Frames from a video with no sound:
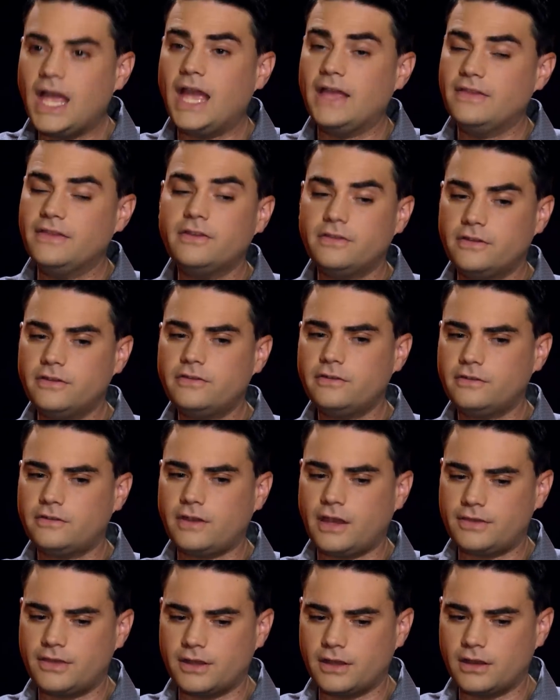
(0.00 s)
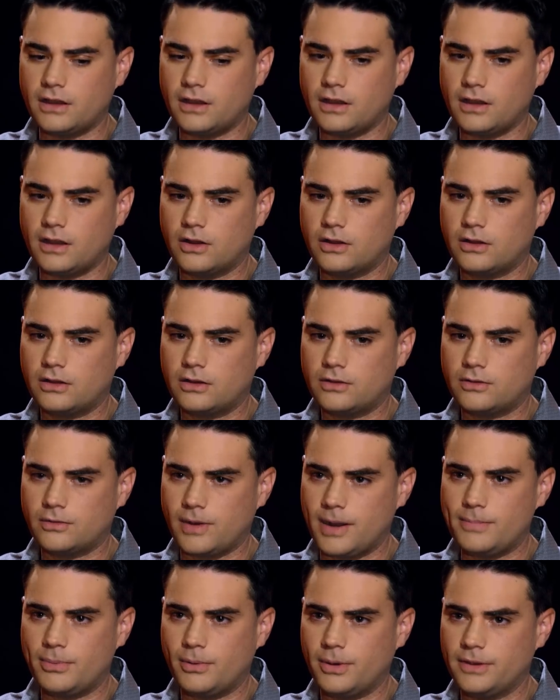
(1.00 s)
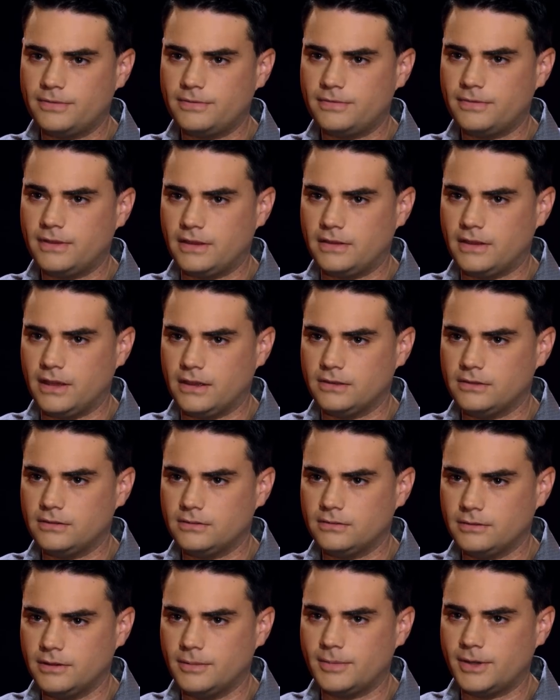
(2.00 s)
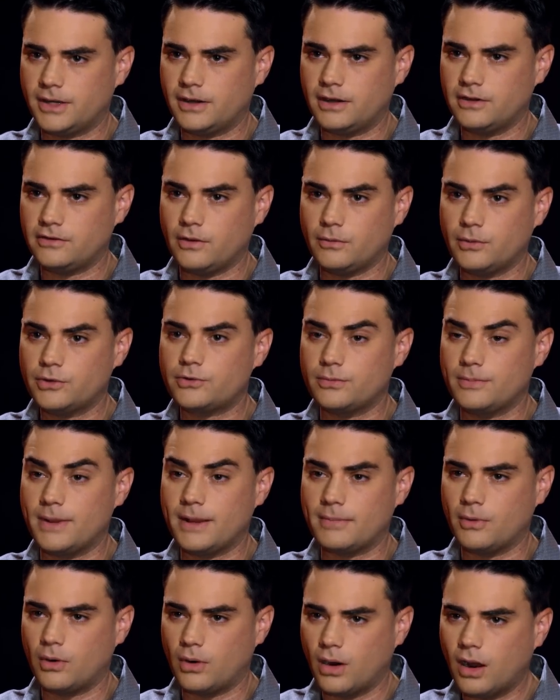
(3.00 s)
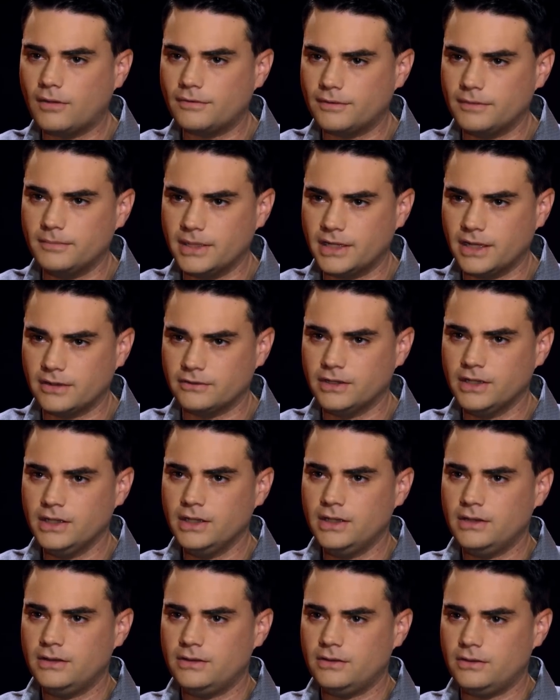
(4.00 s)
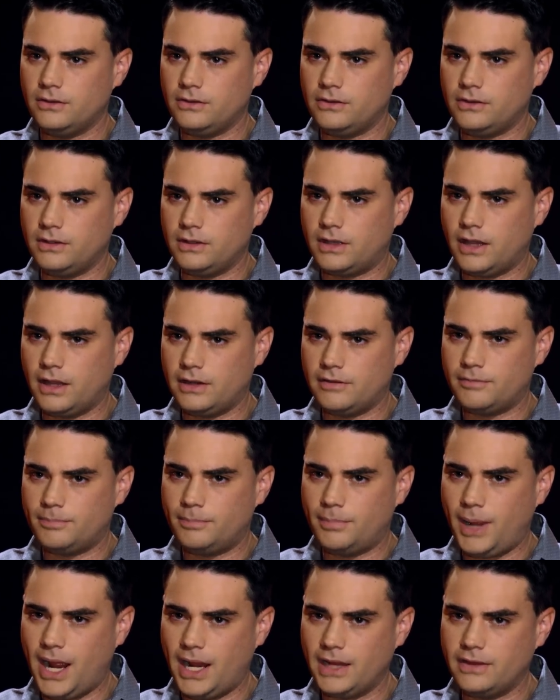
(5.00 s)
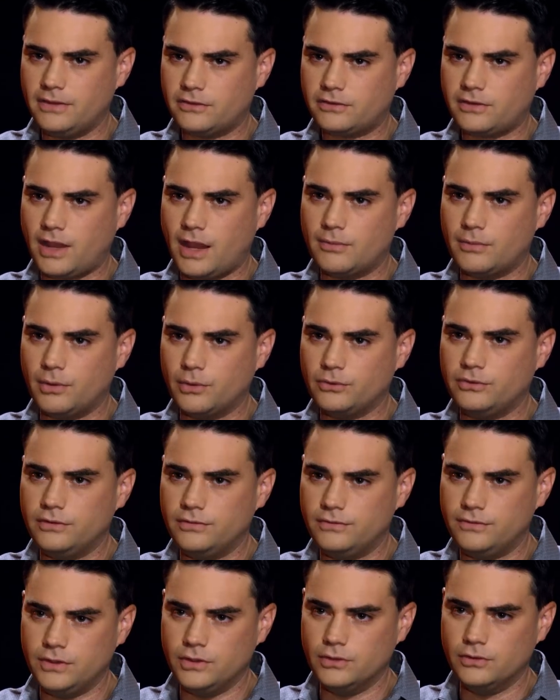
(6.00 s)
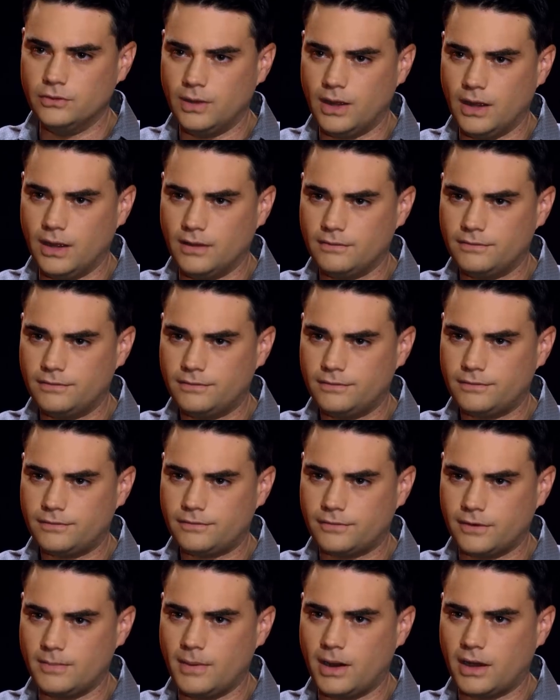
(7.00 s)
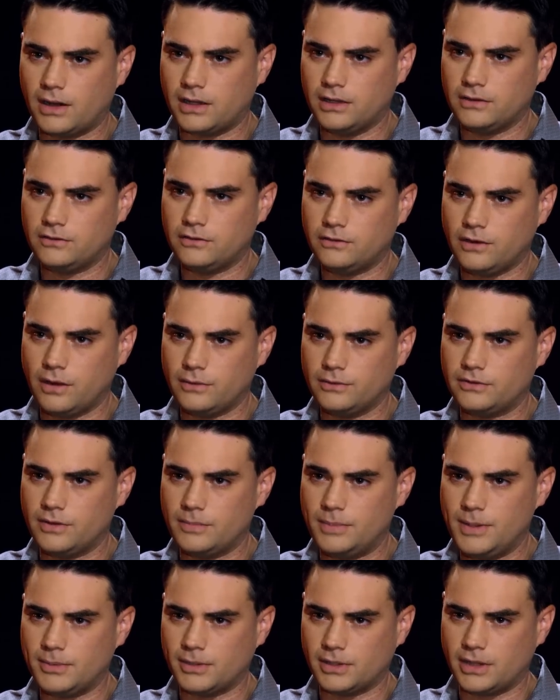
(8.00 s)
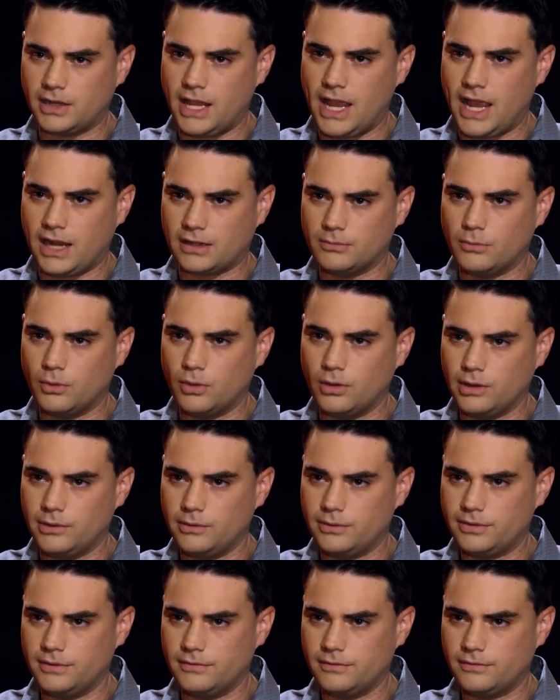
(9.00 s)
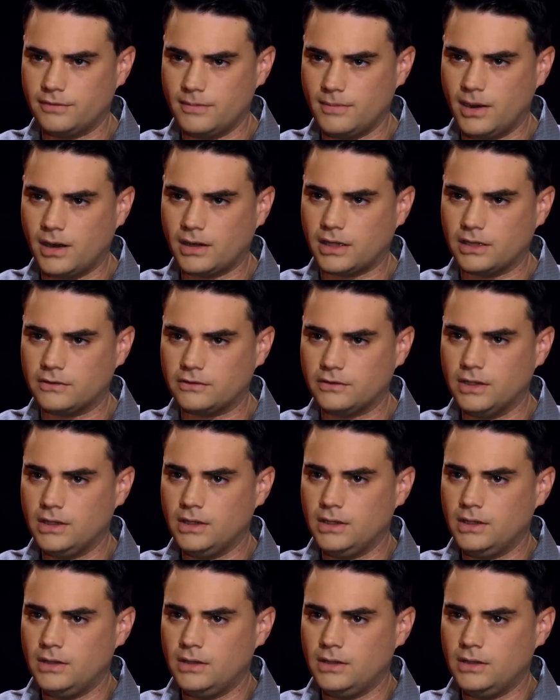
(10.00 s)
Yeah, and th this is, I think, a, a great point that, that libertarians, I wish, would make more often, because the, the kind of pie-in-the-sky rosy view of free markets is always that people are going to act morally within free markets.